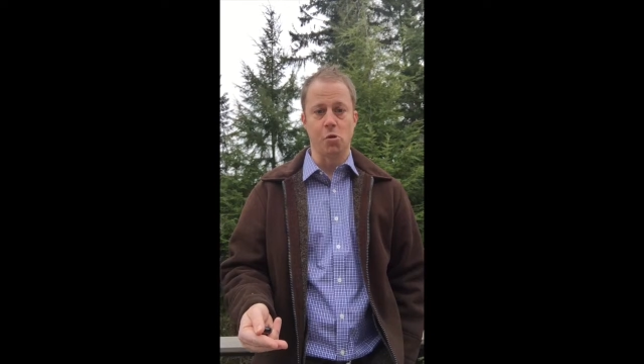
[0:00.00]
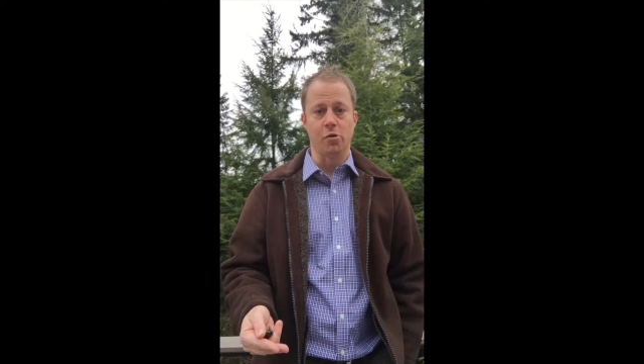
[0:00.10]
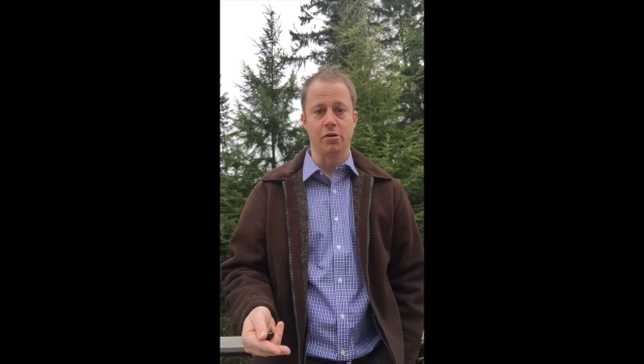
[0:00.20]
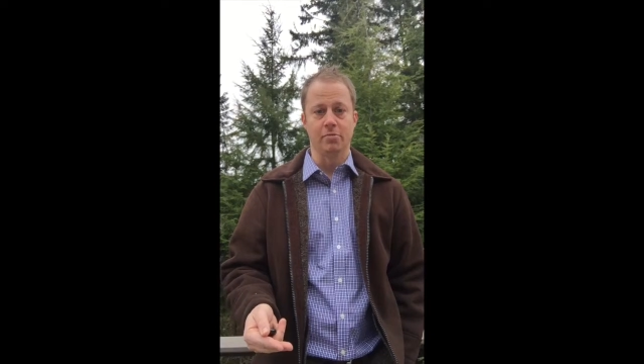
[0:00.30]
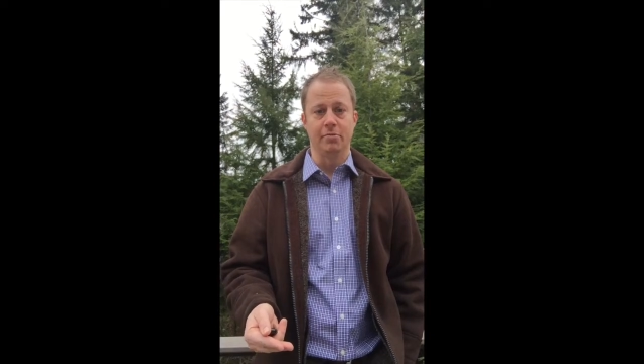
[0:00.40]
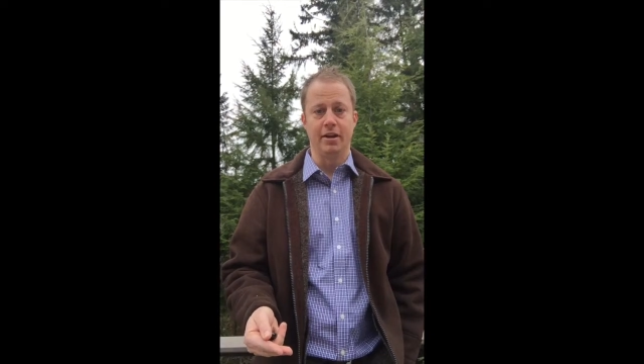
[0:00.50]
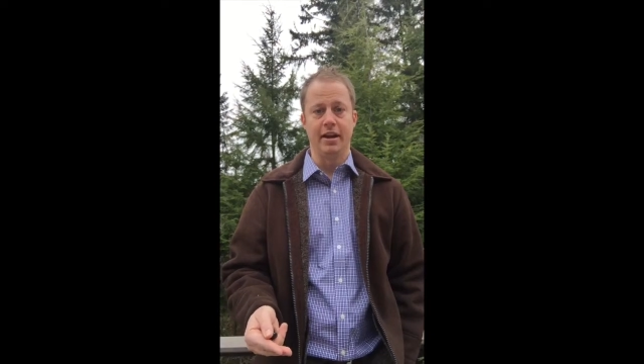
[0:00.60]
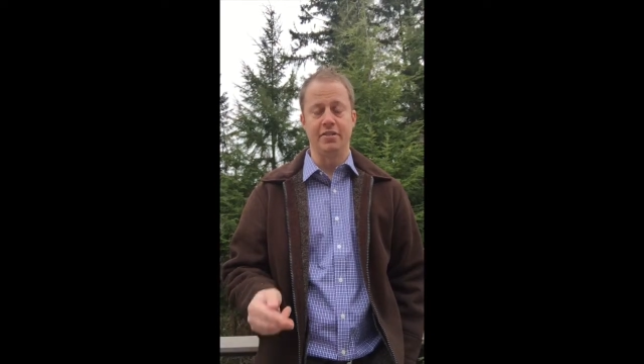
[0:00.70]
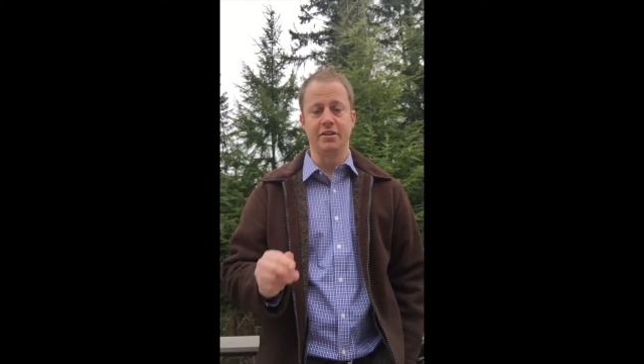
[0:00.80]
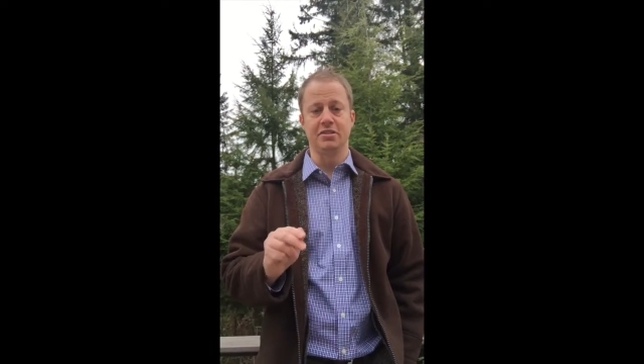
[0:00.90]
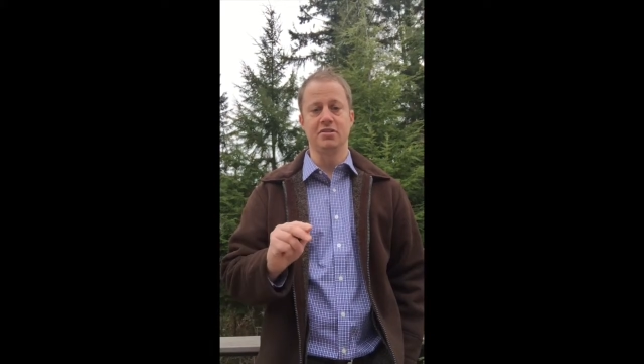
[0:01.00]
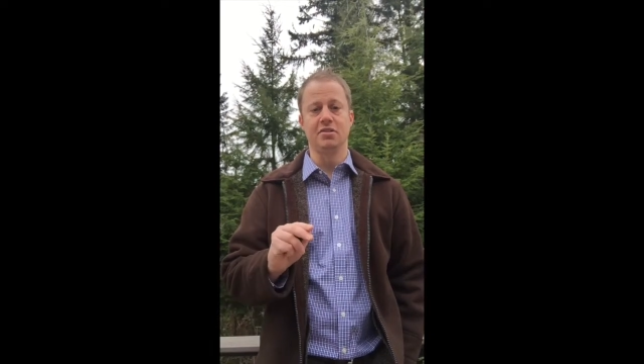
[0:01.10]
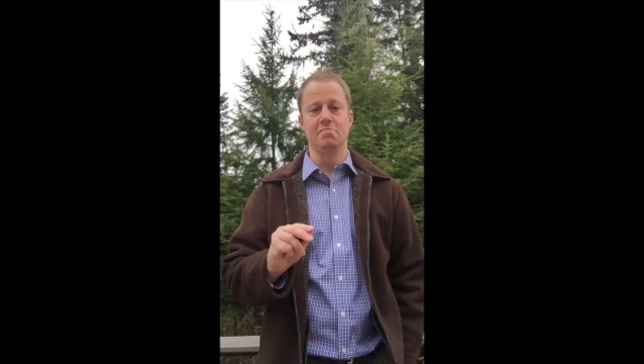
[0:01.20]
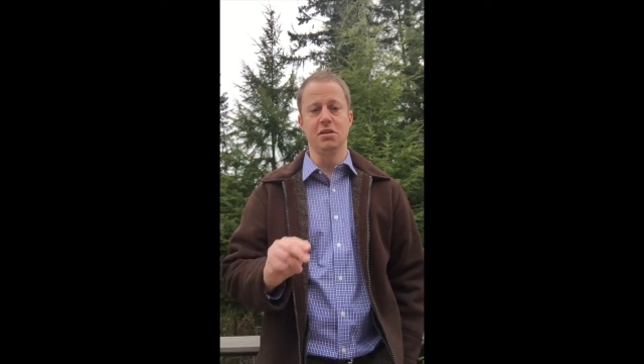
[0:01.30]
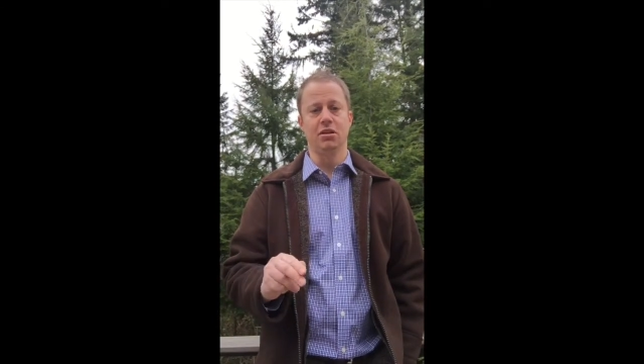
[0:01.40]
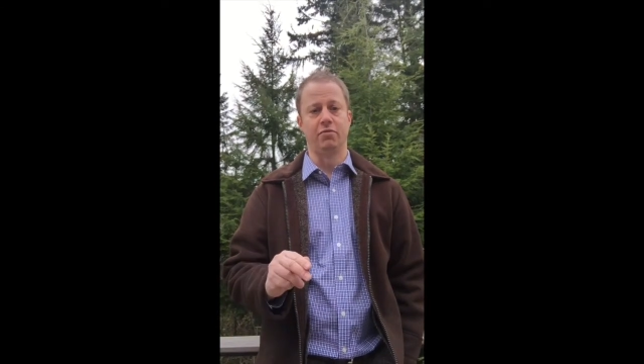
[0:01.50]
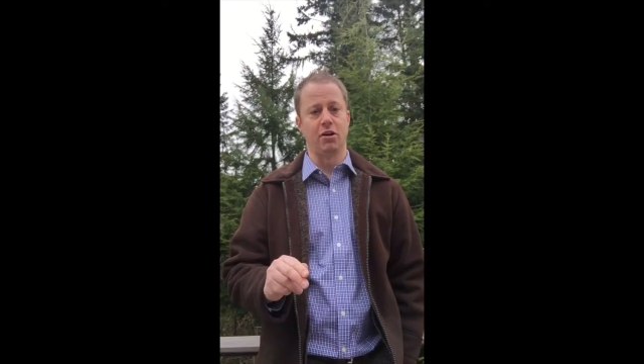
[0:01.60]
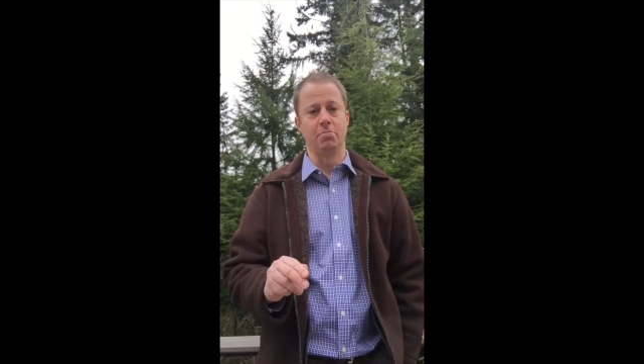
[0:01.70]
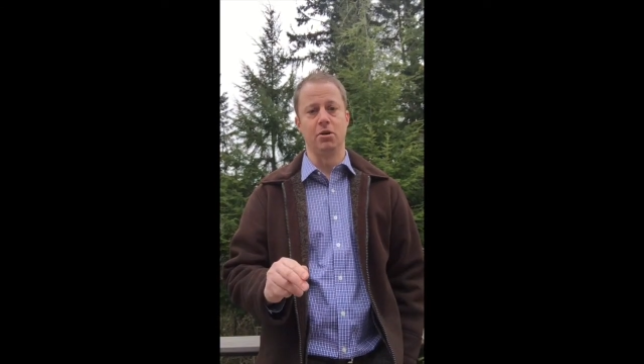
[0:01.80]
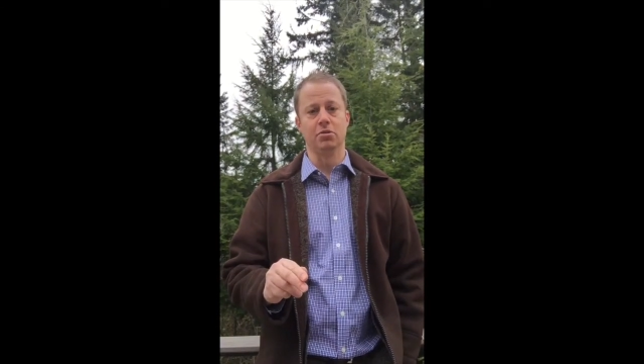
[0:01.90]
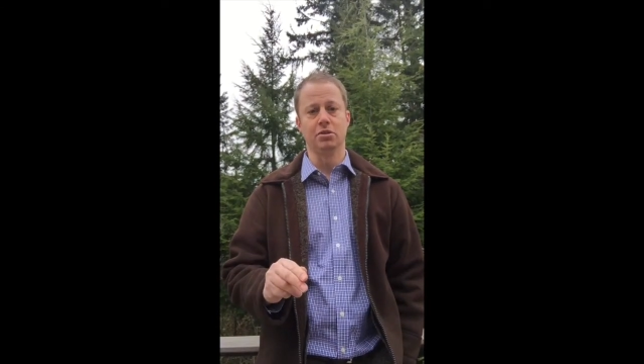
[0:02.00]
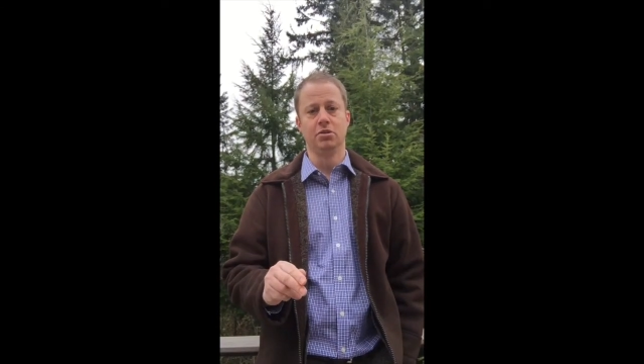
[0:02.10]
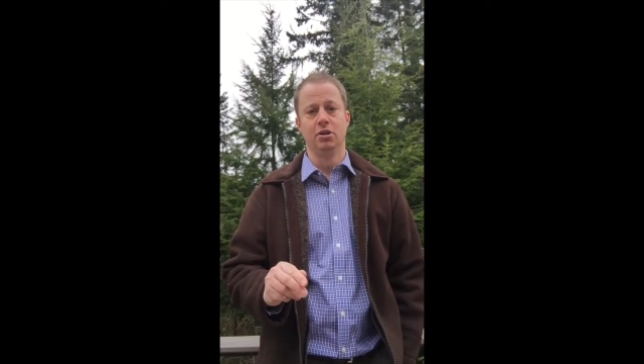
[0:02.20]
Court? And this is the meat of our post.